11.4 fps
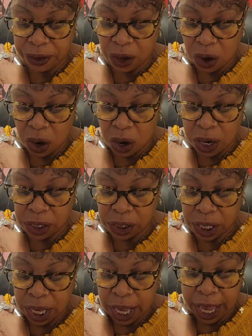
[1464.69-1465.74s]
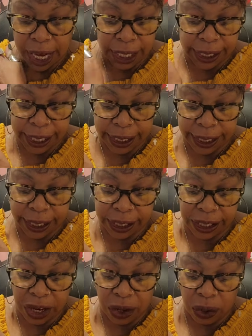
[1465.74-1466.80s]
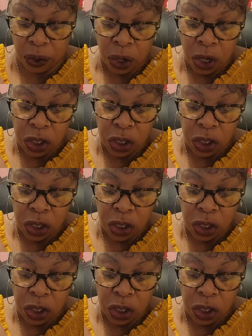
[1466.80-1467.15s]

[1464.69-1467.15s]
yards and it says it's new.